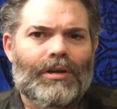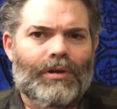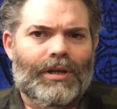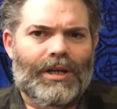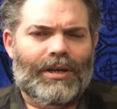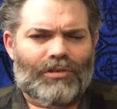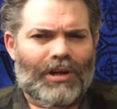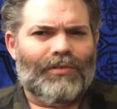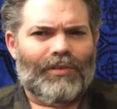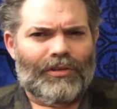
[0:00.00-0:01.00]
gritty and
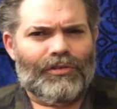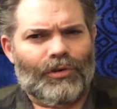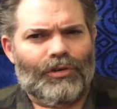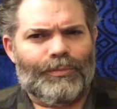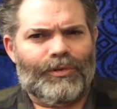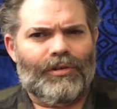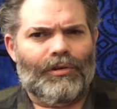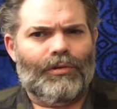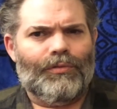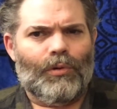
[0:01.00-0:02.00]
try to find the source
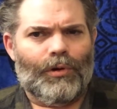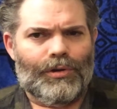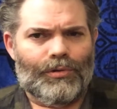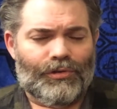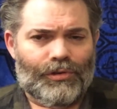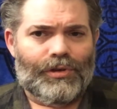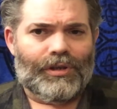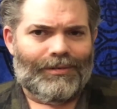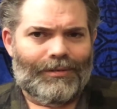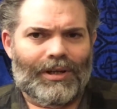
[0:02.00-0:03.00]
material for you so you
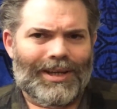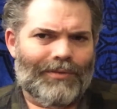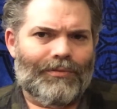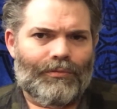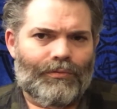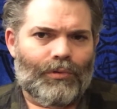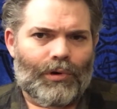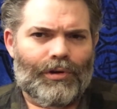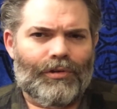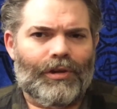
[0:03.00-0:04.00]
can look at
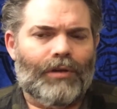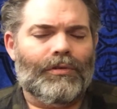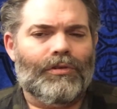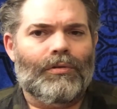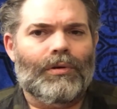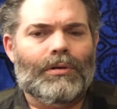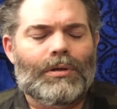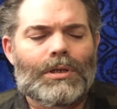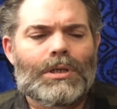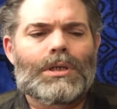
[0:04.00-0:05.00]
for yourself and so on.
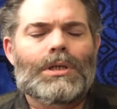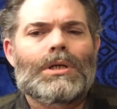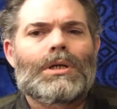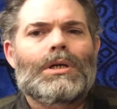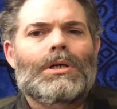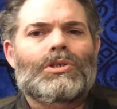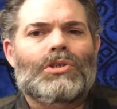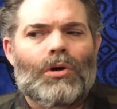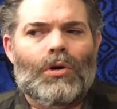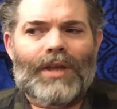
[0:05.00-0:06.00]

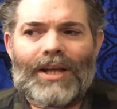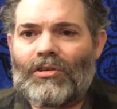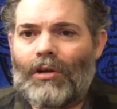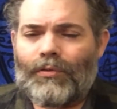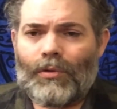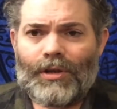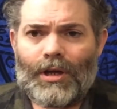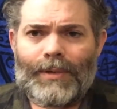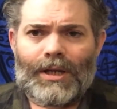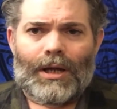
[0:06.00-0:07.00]
So that's all
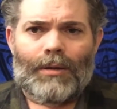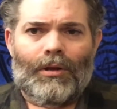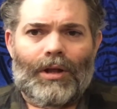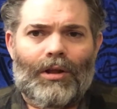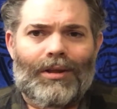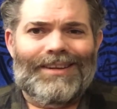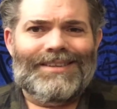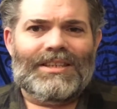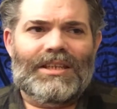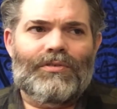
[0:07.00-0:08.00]
forthcoming. I'll at
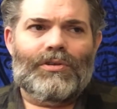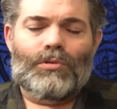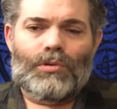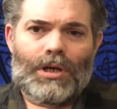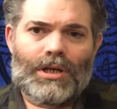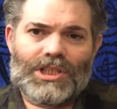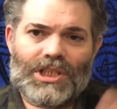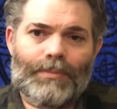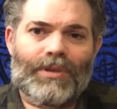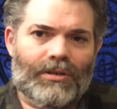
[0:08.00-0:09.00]
least give you
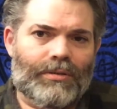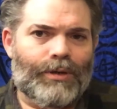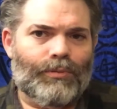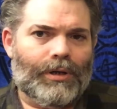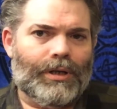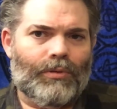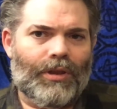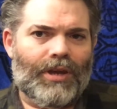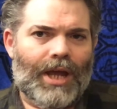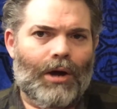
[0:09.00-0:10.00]
something to be working
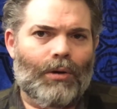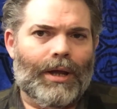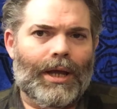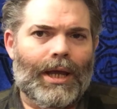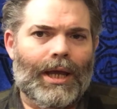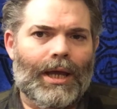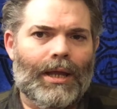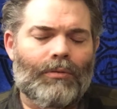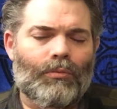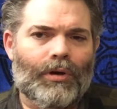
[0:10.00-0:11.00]
with now,
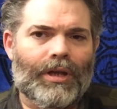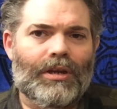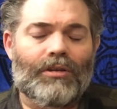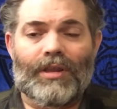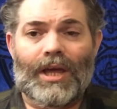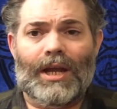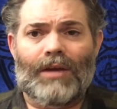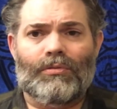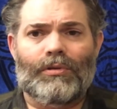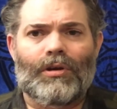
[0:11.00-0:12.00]
and we'll get into that
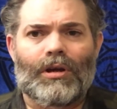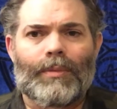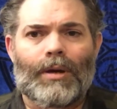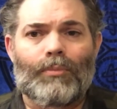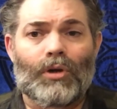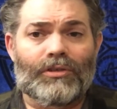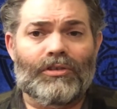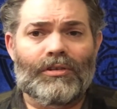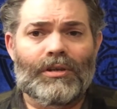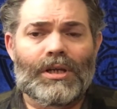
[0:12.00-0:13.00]
after we talk about books